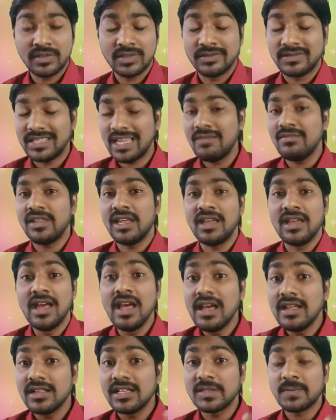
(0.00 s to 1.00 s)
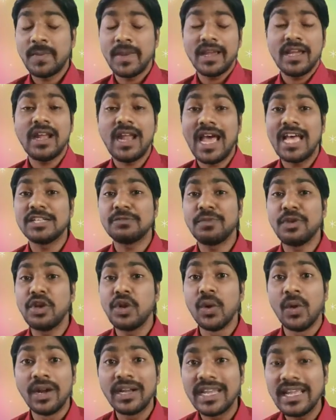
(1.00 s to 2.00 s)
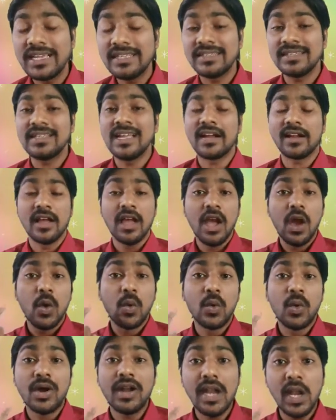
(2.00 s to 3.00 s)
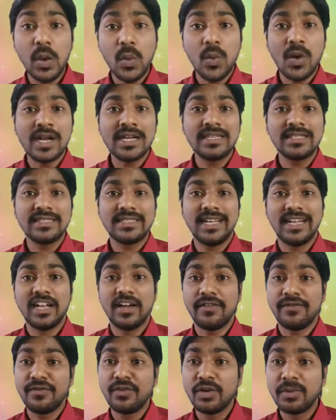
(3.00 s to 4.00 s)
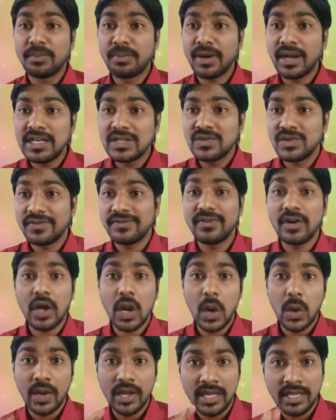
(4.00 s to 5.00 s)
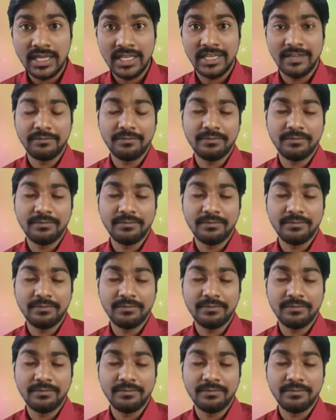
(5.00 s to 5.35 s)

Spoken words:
So same thing, the speaker has been noticed that only one set of footprints were following